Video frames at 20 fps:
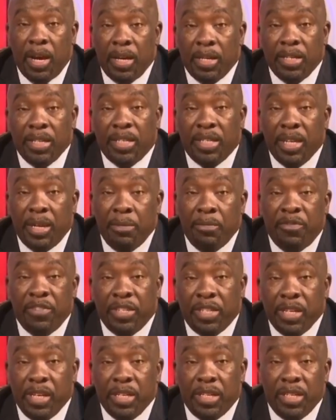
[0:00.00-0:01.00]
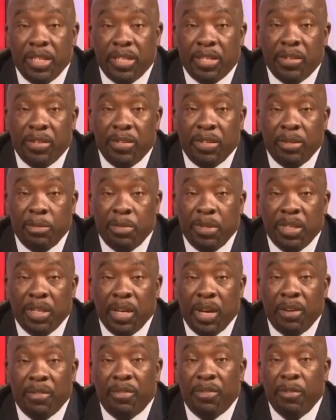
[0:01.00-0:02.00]
the same facility is going to be
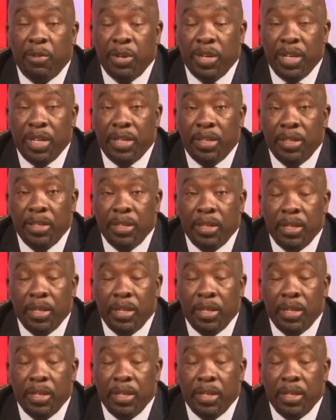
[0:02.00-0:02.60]
afforded